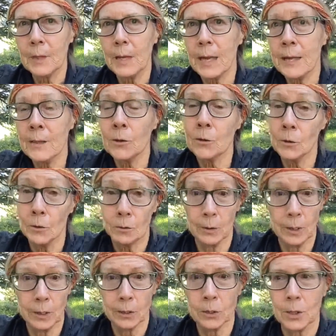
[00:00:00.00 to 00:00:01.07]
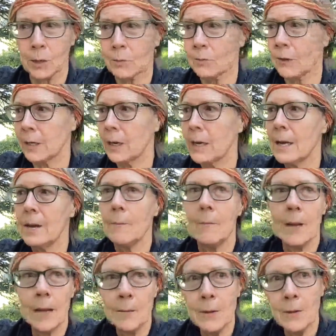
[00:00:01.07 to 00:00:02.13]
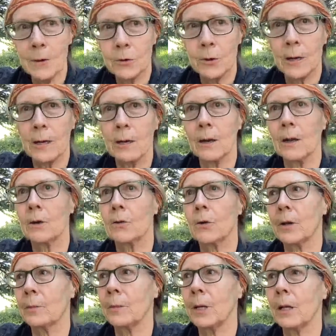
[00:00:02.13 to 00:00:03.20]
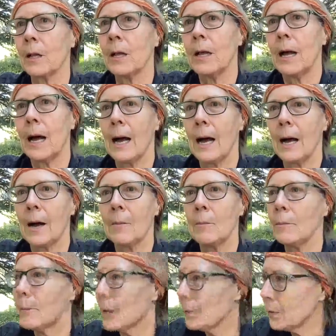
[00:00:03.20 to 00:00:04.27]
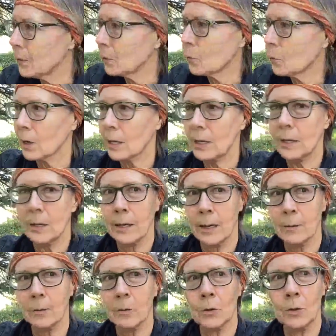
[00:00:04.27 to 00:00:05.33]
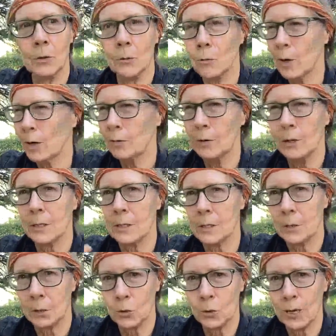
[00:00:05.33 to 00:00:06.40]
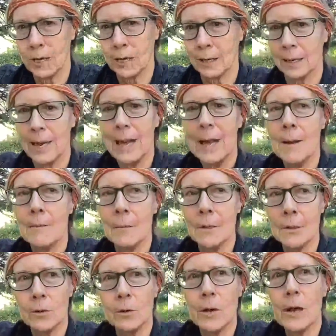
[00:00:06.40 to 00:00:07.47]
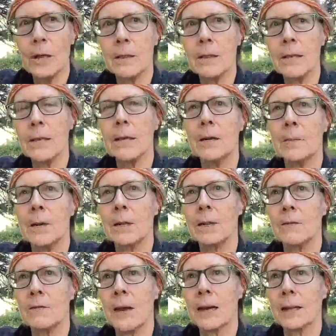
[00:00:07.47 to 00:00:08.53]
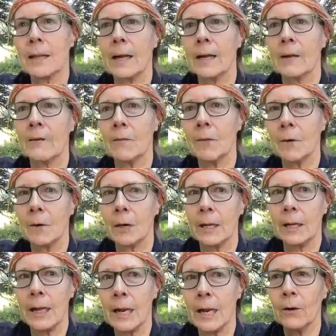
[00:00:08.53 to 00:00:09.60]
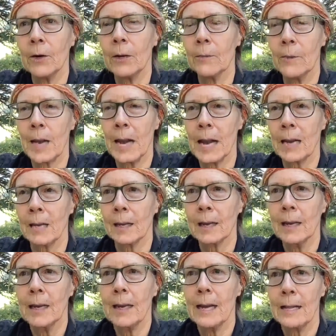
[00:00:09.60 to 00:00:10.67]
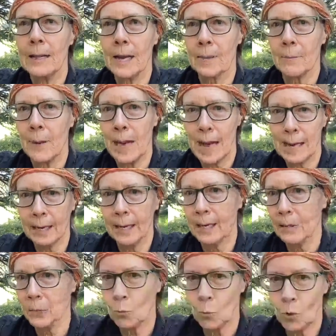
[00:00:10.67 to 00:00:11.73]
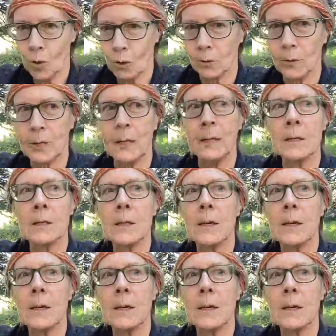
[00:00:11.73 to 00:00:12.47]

and they'll do a really good job of it. Maybe they're training on treadmill. Um, maybe they're walking in a neighborhood, whatever it is, they're training, but they're not thinking about the fact that if they're going to carry a pack and that pack has water in it